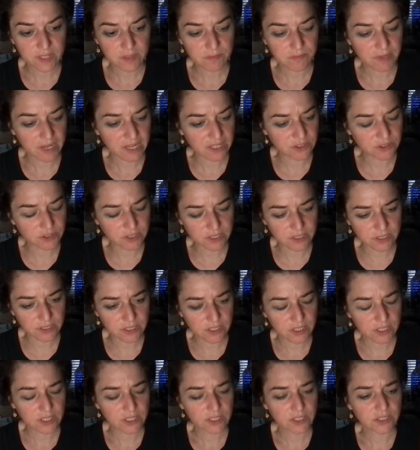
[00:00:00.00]
Patrick
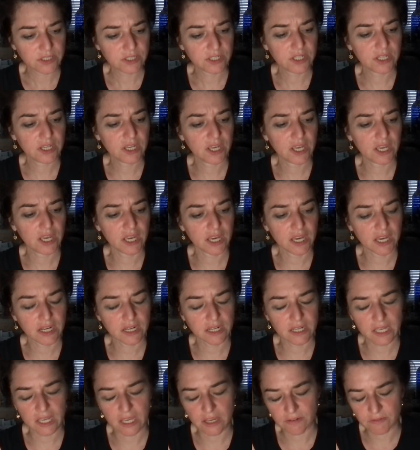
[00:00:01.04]

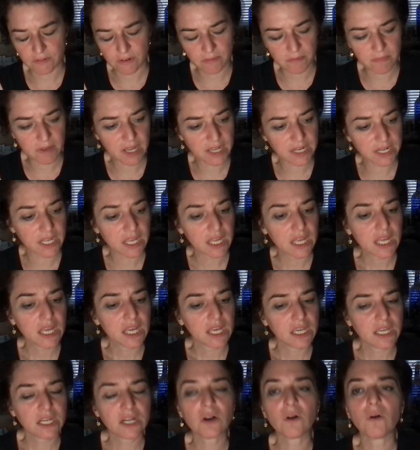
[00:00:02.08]
Teahan, again, Romani.
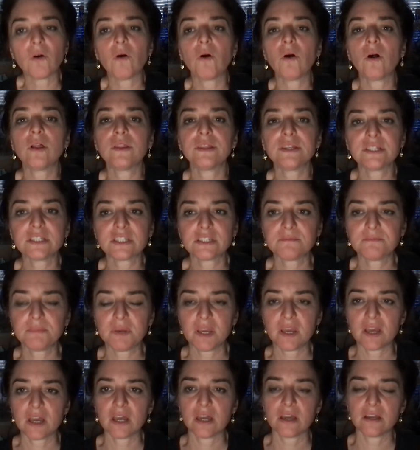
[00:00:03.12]
All these
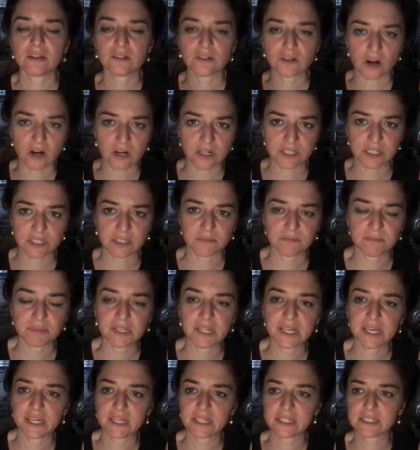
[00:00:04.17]
and R.C.
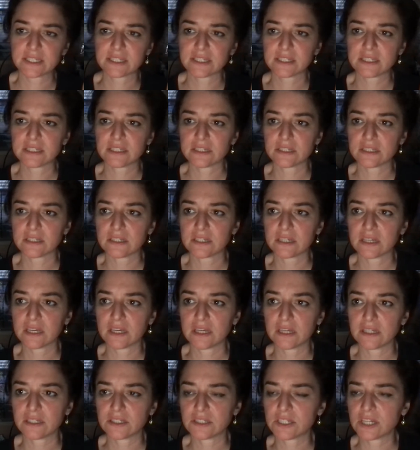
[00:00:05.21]
Blake's,
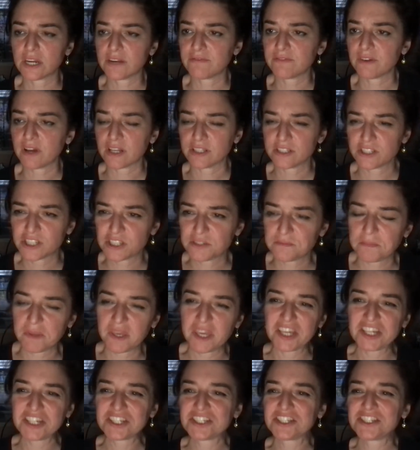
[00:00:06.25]
Stefan
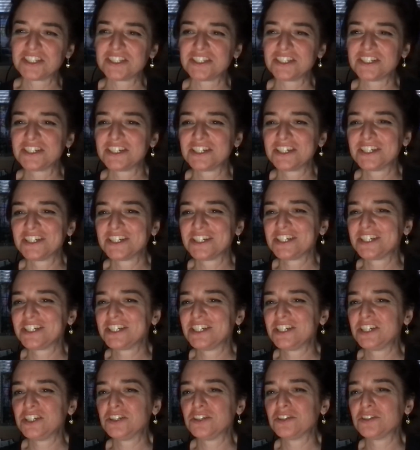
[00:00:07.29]
Speaks.
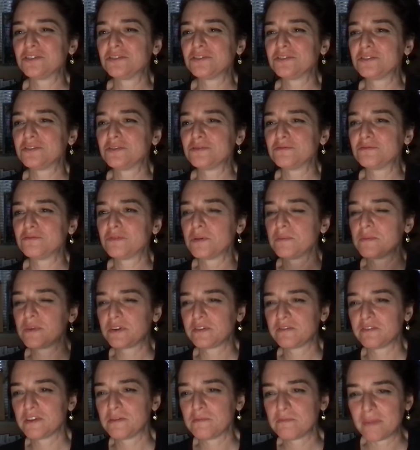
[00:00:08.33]
The
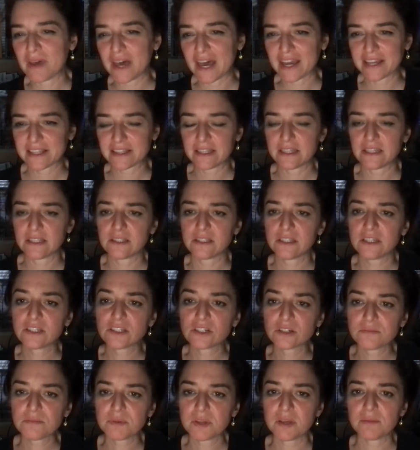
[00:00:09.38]
Women of Impact.
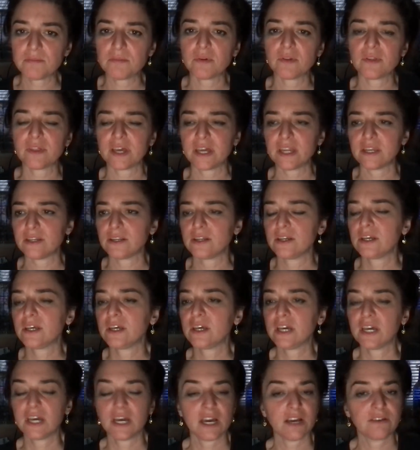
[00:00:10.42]
These are people that
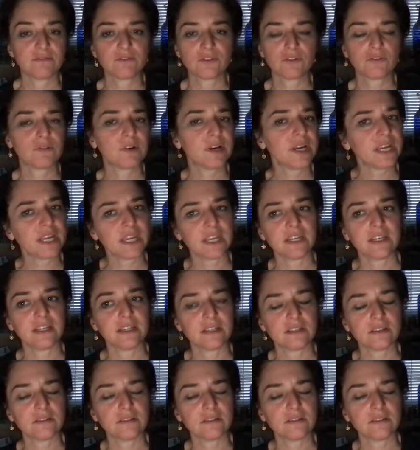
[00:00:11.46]
have great,